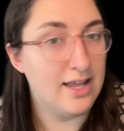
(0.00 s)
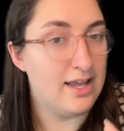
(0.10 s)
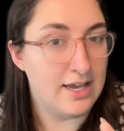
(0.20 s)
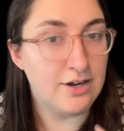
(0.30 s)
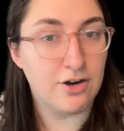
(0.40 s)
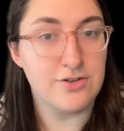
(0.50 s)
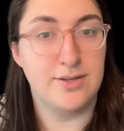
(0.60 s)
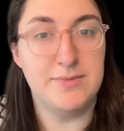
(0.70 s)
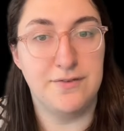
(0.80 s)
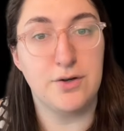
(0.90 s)
Here are
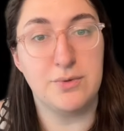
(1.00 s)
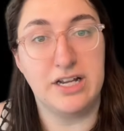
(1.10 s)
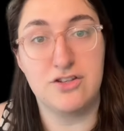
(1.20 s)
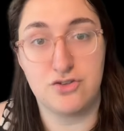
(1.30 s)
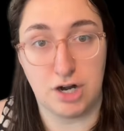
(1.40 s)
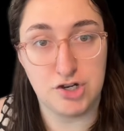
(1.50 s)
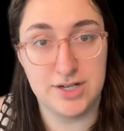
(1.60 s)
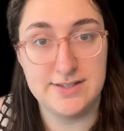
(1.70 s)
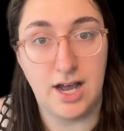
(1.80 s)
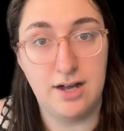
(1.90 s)
some different
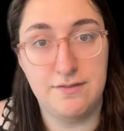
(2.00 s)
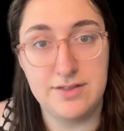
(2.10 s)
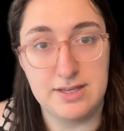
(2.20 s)
reconstructions of